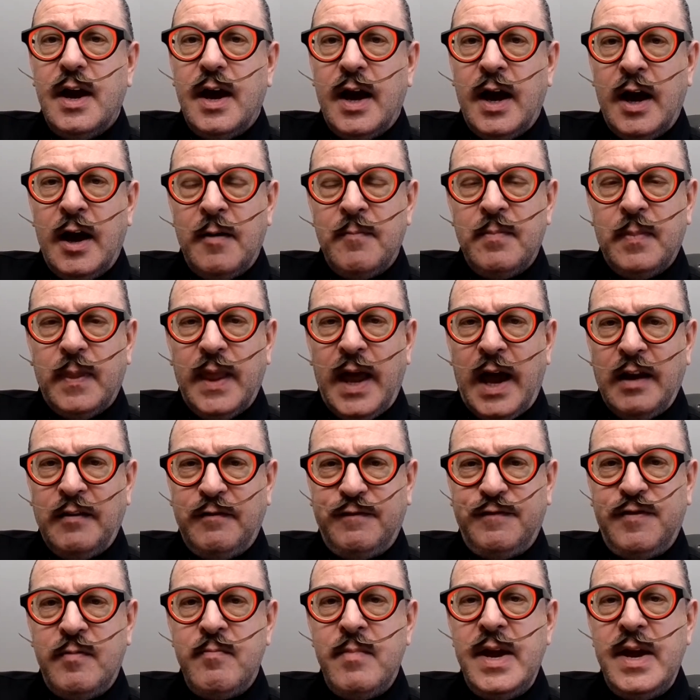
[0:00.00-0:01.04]
And
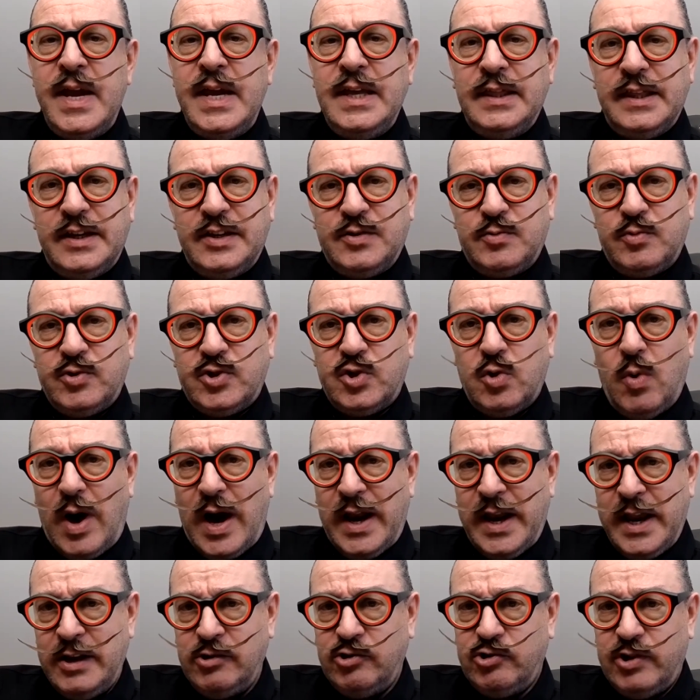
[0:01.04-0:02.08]
for me, this was
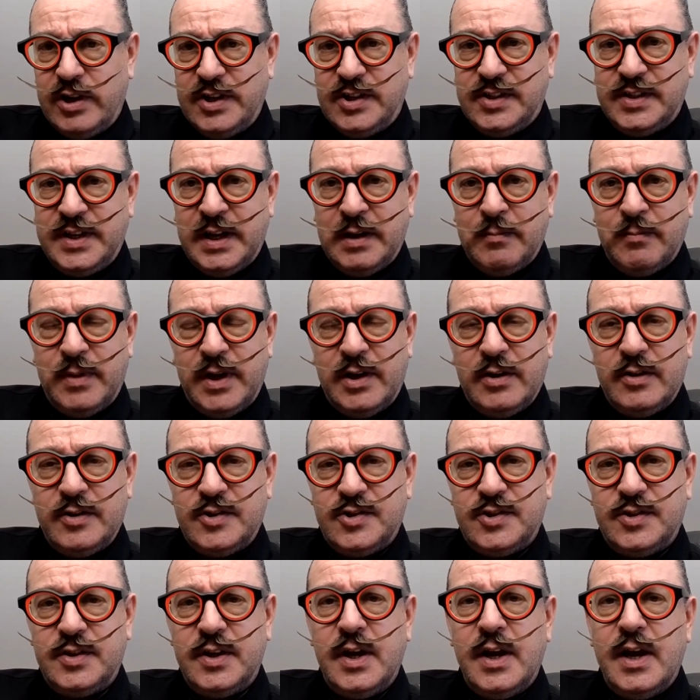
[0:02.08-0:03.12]
quite interesting
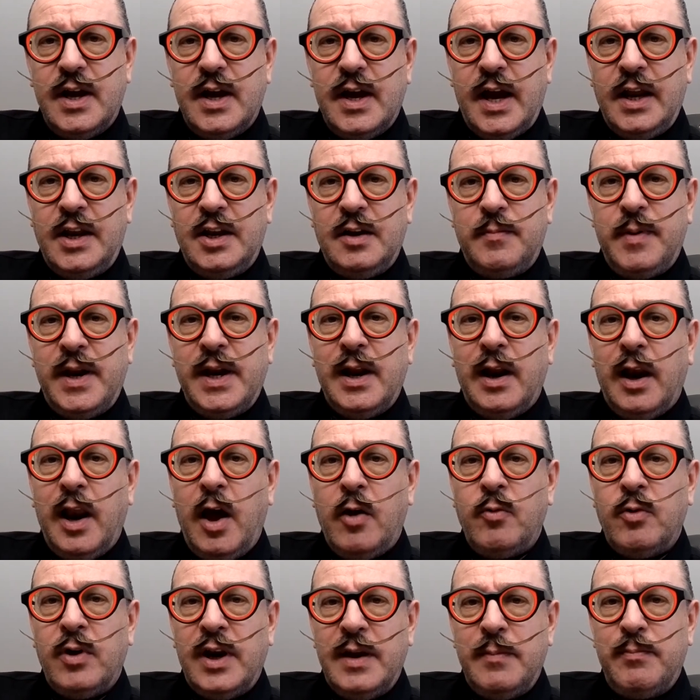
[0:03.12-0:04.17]
because it had been a
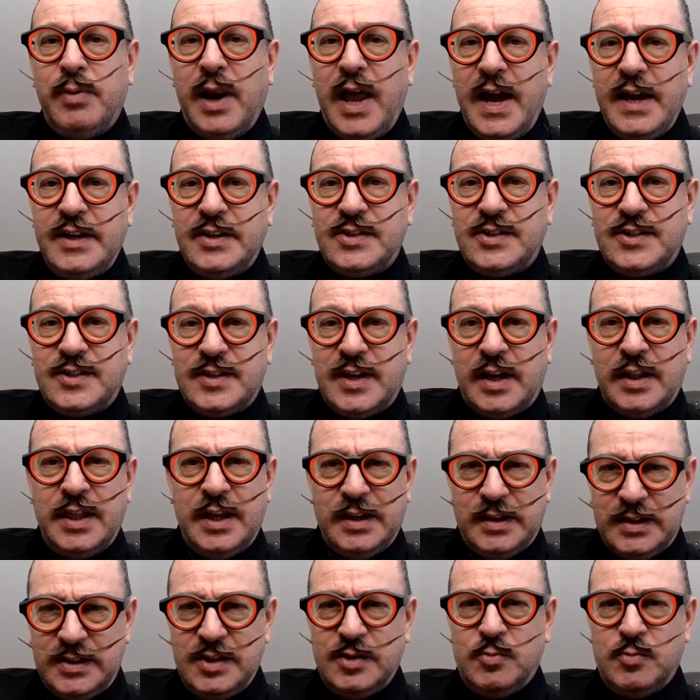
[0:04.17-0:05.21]
lonely place. I
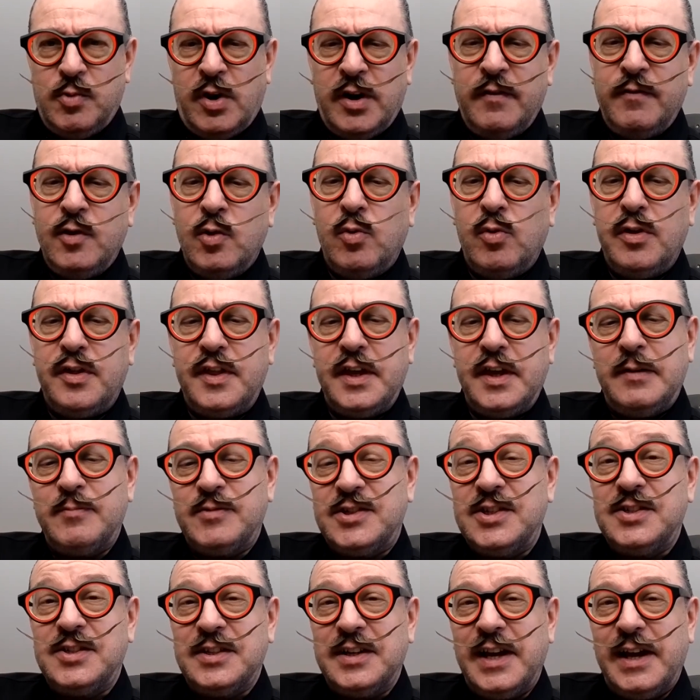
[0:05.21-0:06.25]
think this is one of your themes,
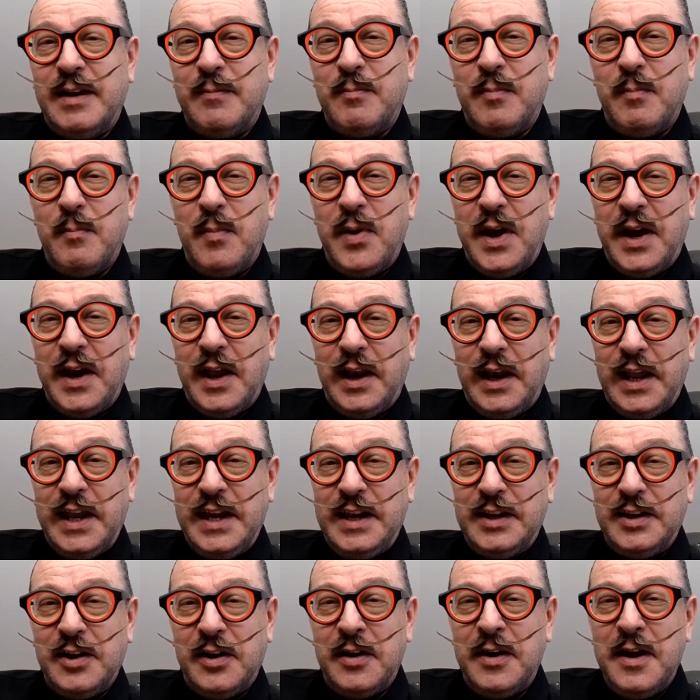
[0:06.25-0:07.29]
isn't it? Being a
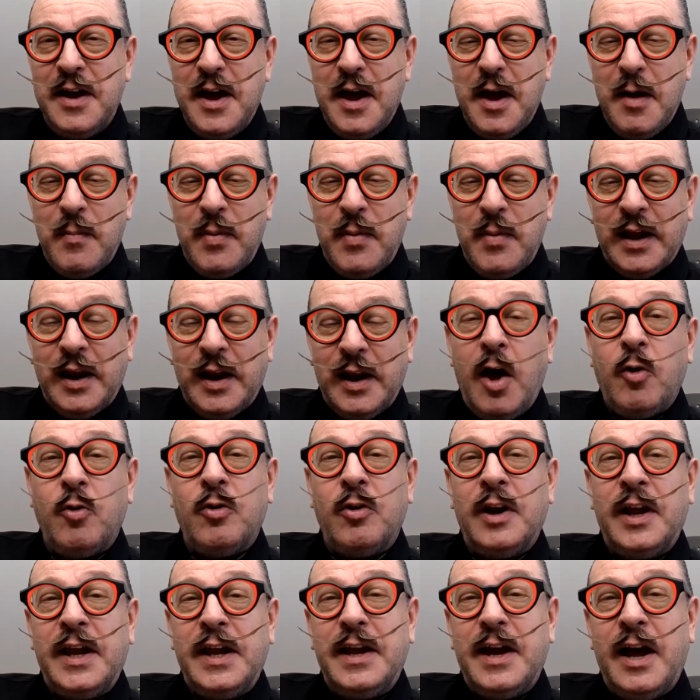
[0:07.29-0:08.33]
leader, being a
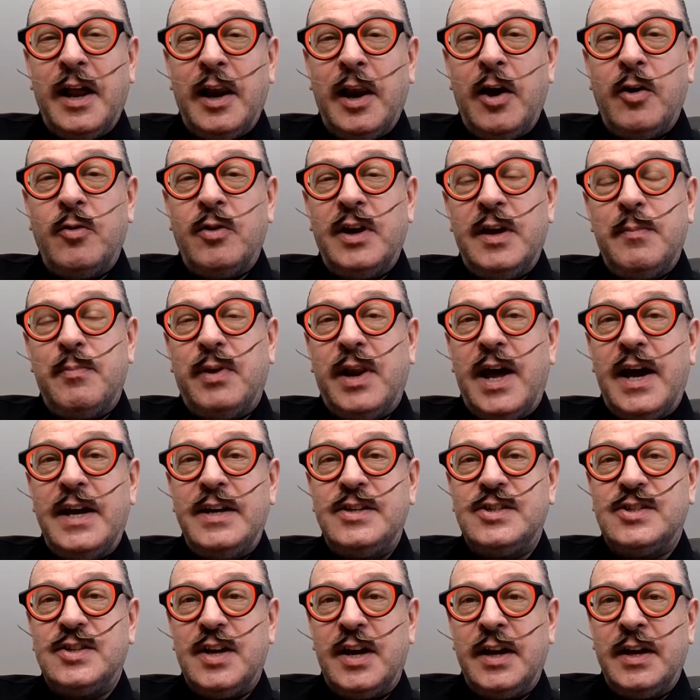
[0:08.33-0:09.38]
lonely
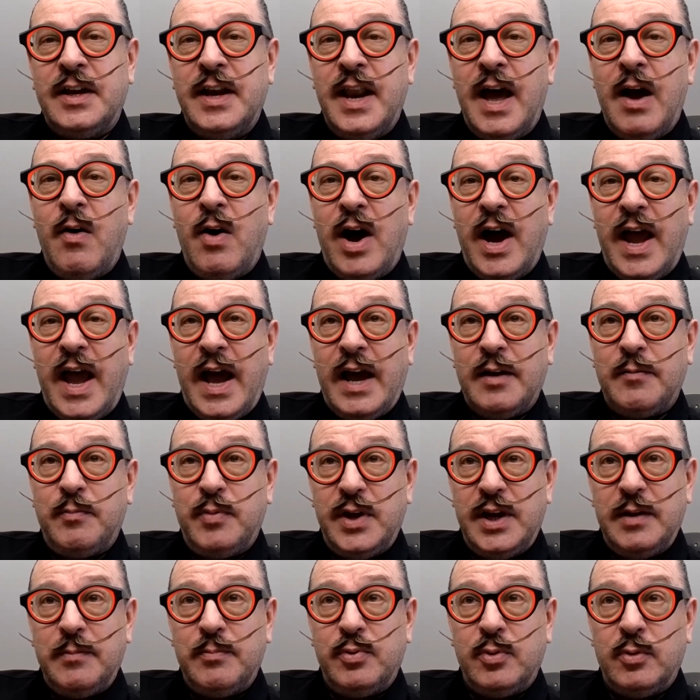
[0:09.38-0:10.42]
place. And now I had
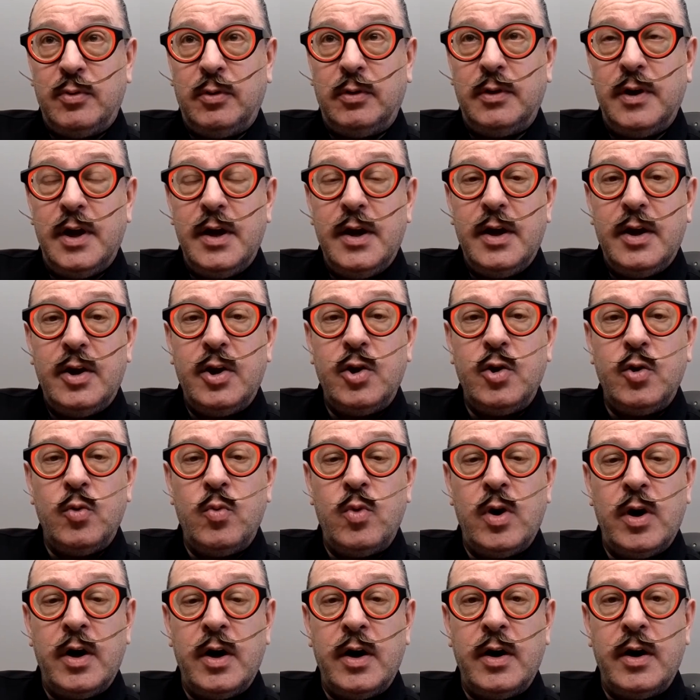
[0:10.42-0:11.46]
people who
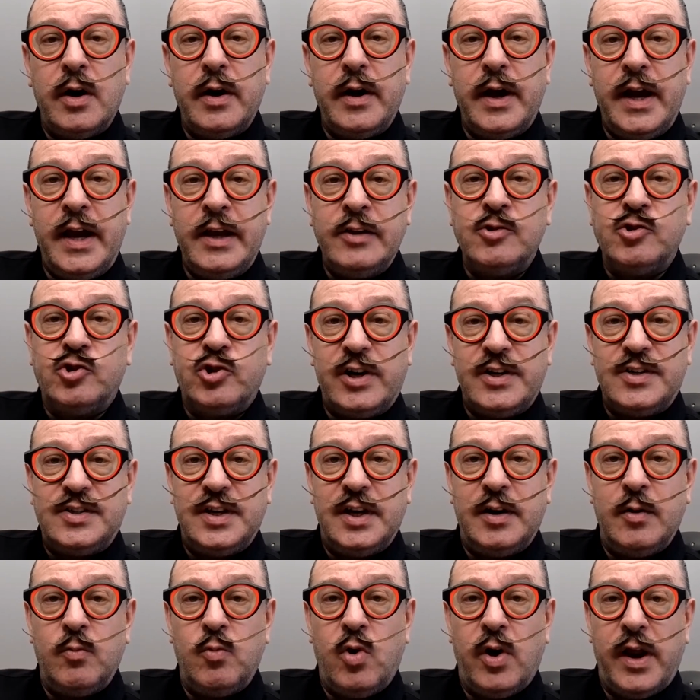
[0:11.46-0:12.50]
were
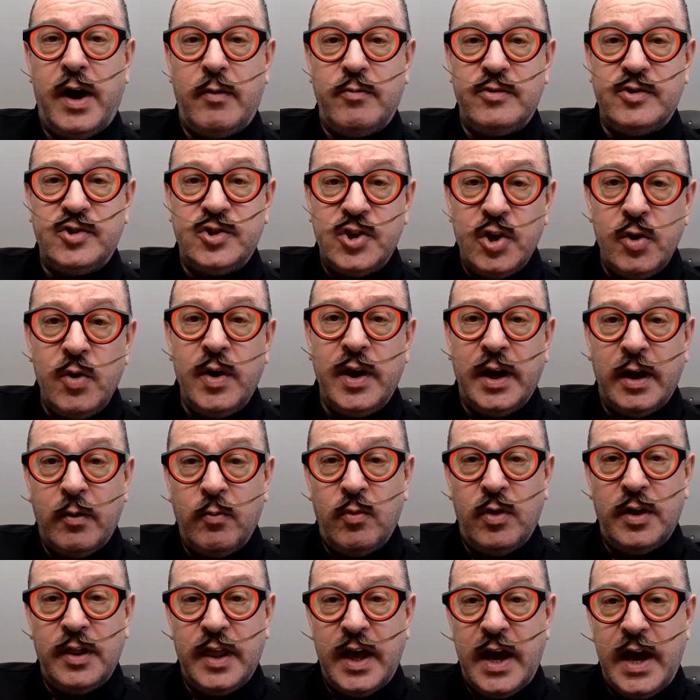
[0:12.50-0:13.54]
interested in what I was doing and
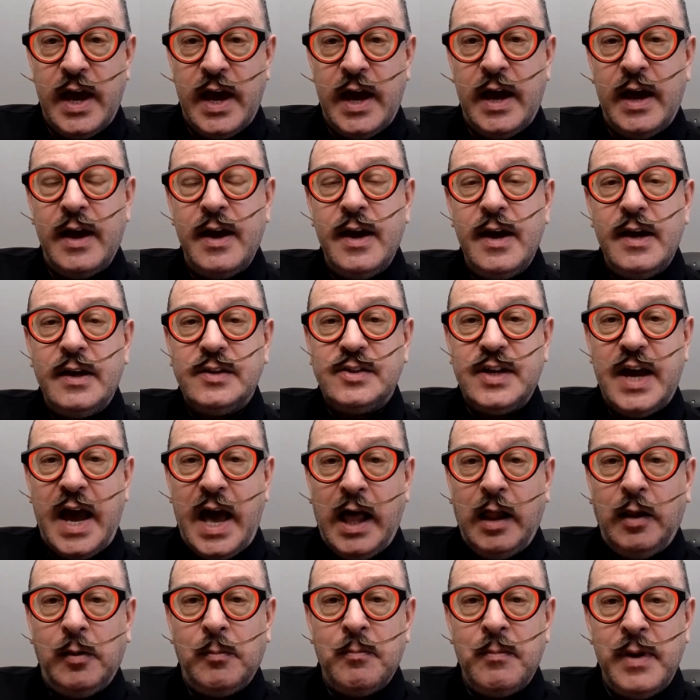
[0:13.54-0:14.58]
were there to
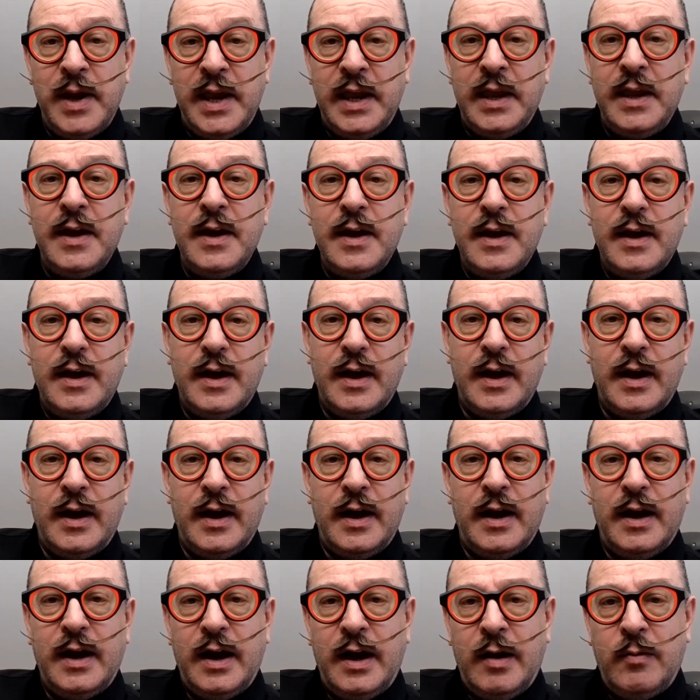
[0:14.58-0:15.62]
help me
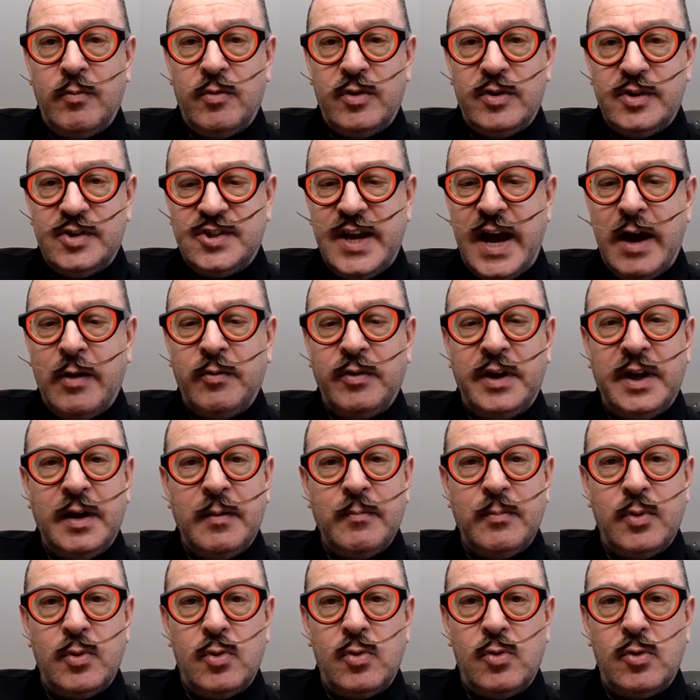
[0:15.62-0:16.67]
and were a
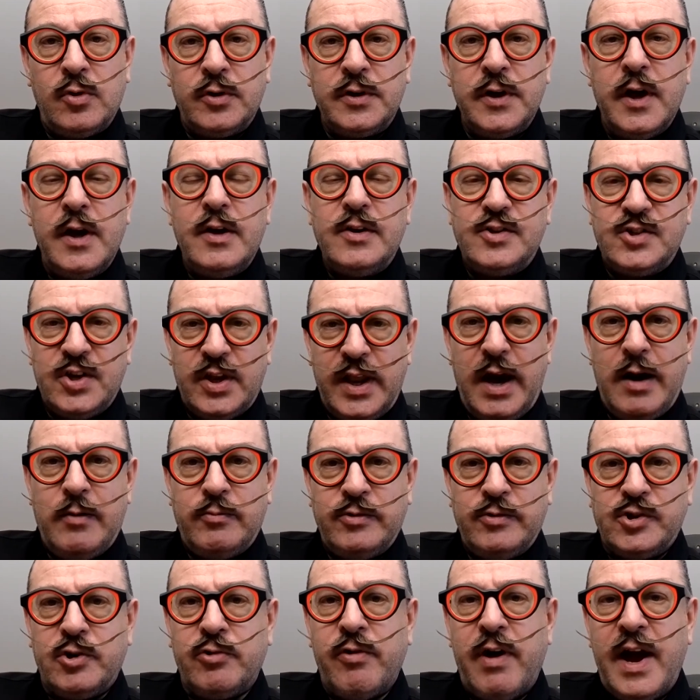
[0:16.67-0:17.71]
sounding board. So that
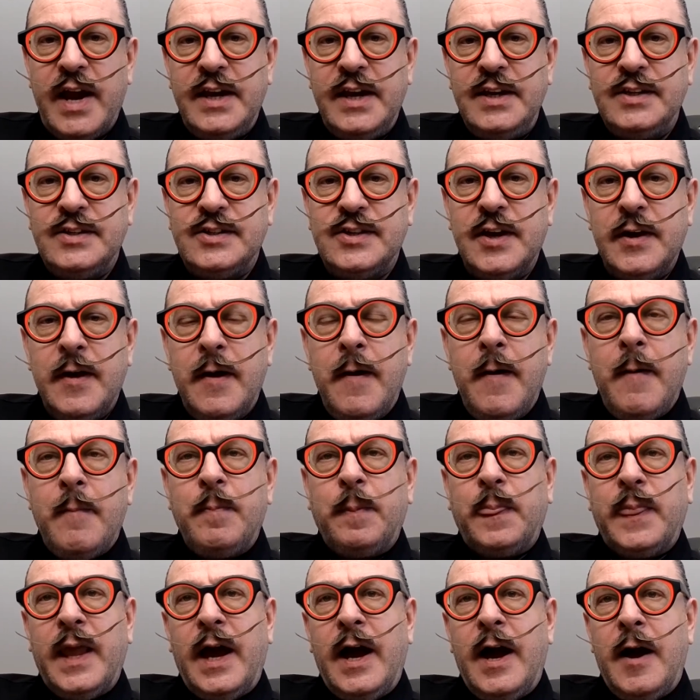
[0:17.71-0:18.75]
was great.
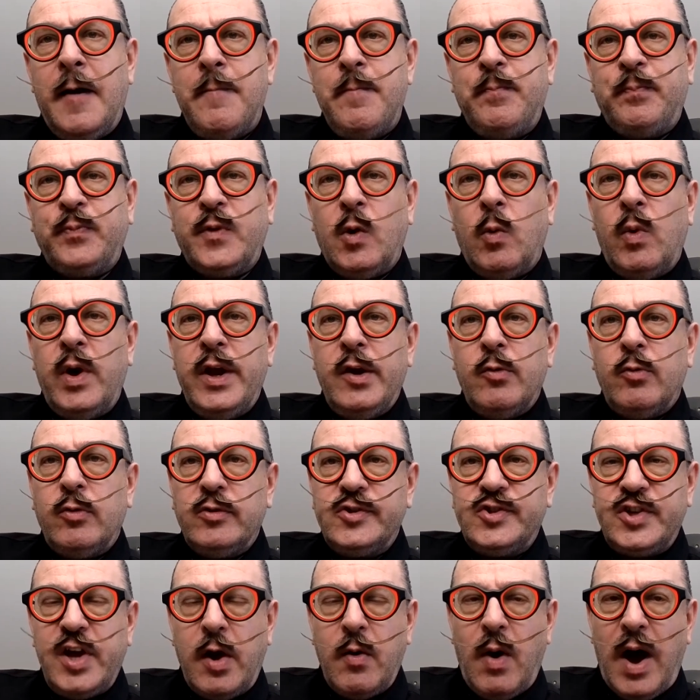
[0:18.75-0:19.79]
We
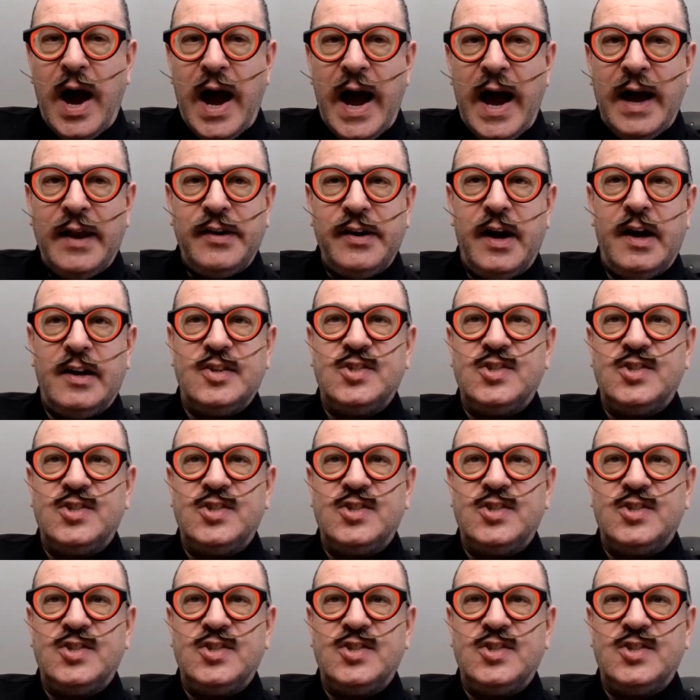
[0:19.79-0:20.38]
also had a